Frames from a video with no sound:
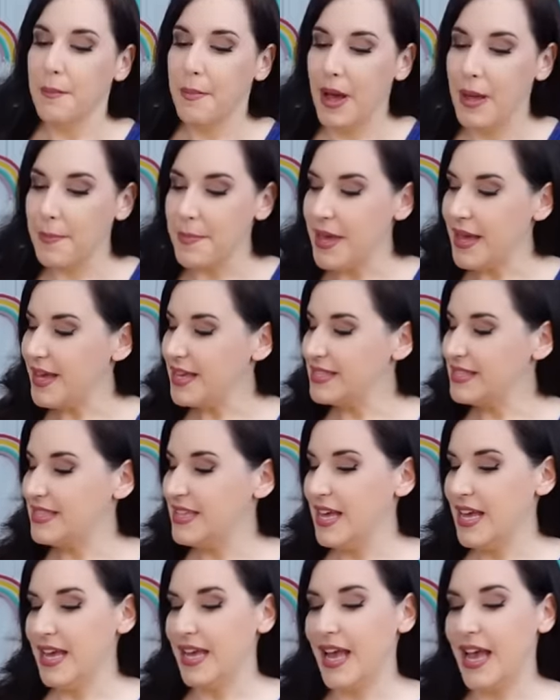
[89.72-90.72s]
My biggest
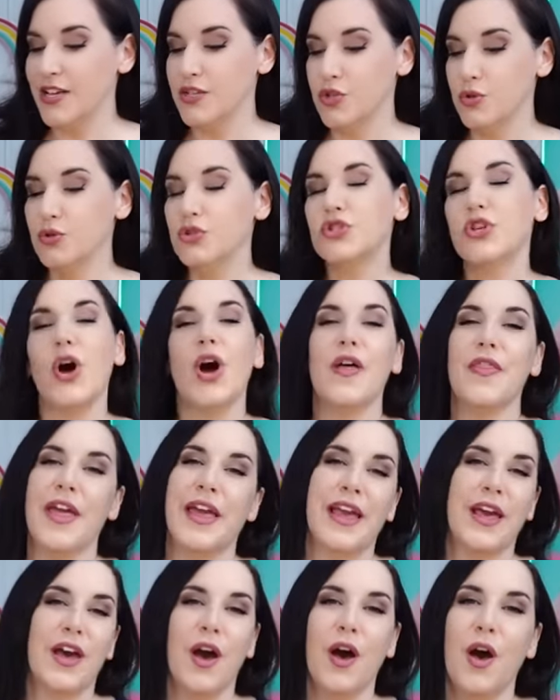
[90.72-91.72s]
thing, as you saw,
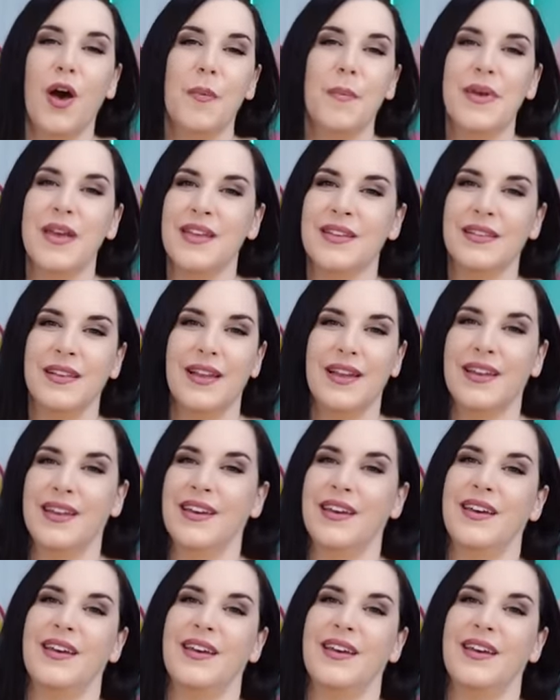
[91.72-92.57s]
they come in like